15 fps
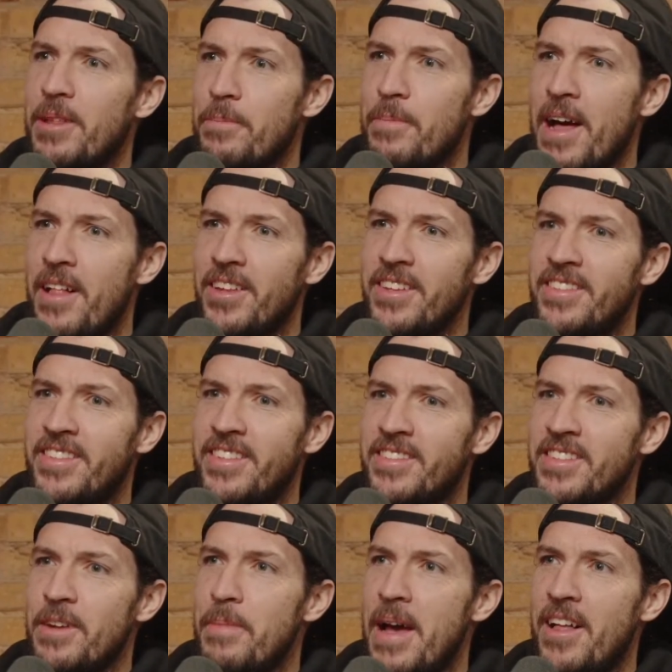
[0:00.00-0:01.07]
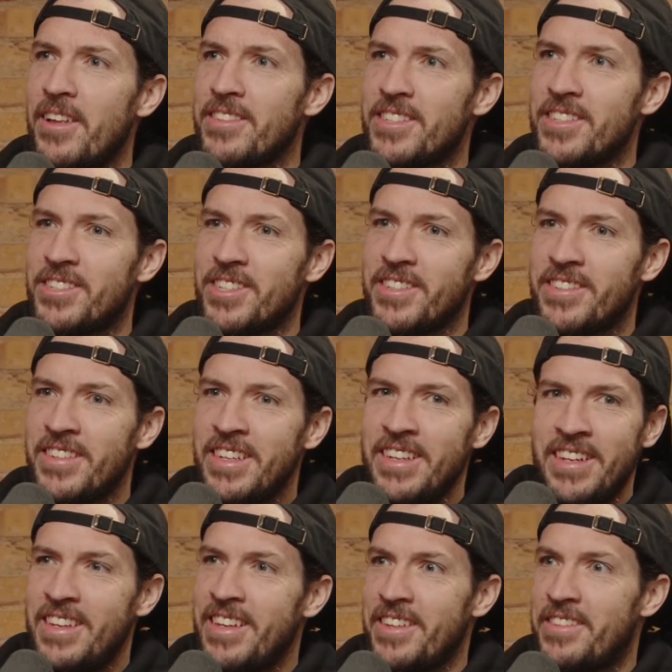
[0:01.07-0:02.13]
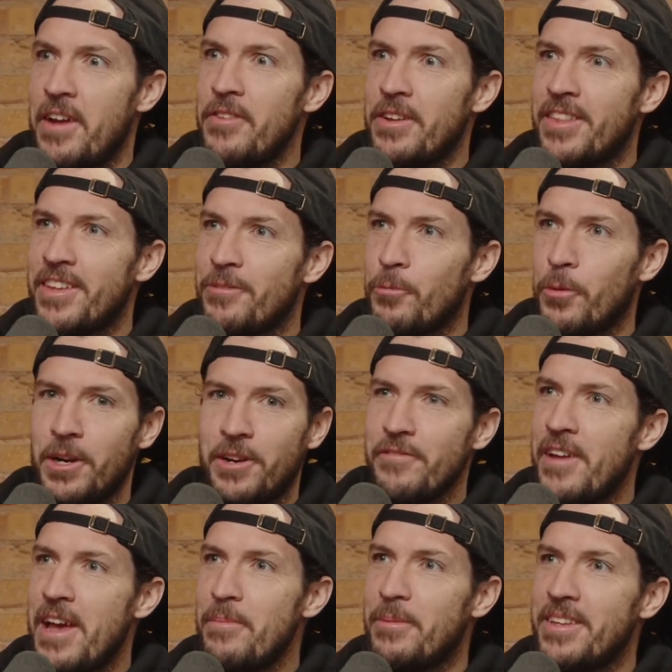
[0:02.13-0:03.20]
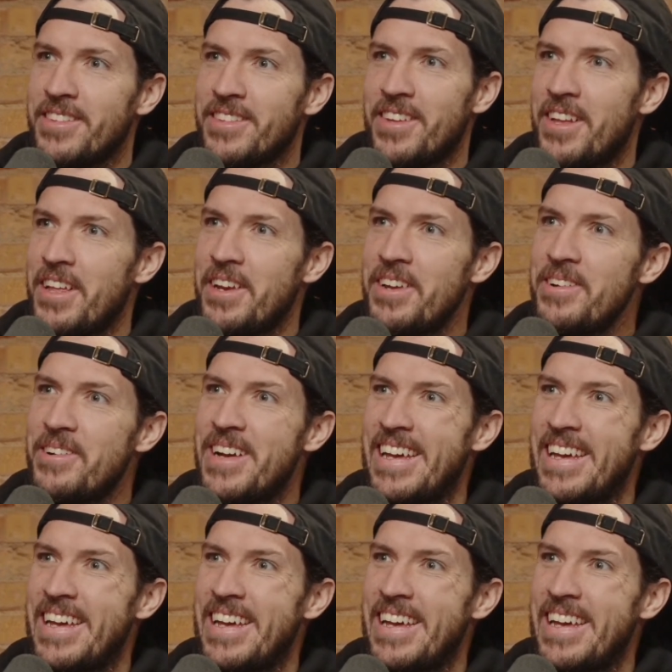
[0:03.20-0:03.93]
balance isn't a balance. It's everything. Work and family. That's all I do.